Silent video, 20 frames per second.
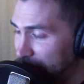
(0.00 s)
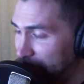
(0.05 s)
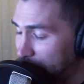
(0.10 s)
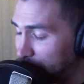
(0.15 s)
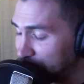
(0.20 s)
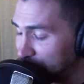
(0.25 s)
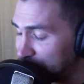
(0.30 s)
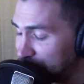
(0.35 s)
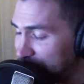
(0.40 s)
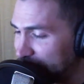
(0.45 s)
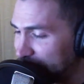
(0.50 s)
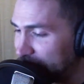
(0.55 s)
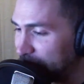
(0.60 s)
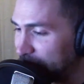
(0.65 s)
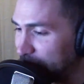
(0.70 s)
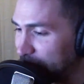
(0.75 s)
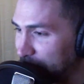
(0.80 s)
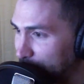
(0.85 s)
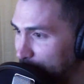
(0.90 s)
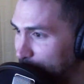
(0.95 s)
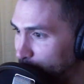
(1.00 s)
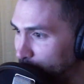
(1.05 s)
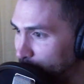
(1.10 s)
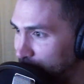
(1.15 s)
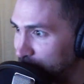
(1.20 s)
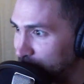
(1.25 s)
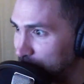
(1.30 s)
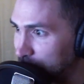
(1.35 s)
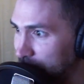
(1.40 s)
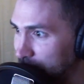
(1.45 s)
I was not hearing your
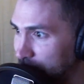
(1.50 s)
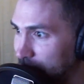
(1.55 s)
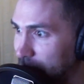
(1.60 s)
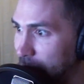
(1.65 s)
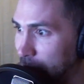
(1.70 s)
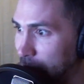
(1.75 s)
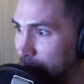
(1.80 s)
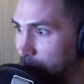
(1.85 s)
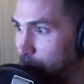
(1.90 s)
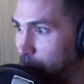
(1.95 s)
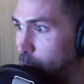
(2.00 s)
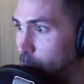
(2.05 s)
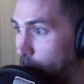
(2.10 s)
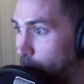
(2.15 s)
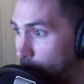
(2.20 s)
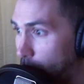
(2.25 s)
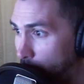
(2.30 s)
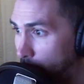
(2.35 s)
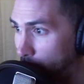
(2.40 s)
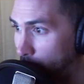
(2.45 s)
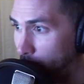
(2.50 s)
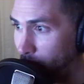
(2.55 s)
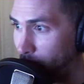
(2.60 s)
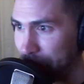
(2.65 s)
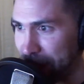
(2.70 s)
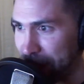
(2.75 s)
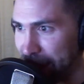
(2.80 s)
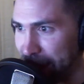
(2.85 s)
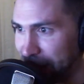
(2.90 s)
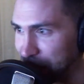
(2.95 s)
voice and being like, "Whoa,
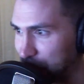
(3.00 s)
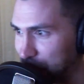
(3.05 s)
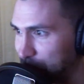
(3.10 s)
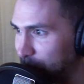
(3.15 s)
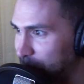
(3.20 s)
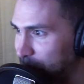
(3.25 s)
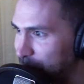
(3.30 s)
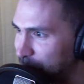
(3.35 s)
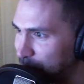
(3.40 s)
man, George is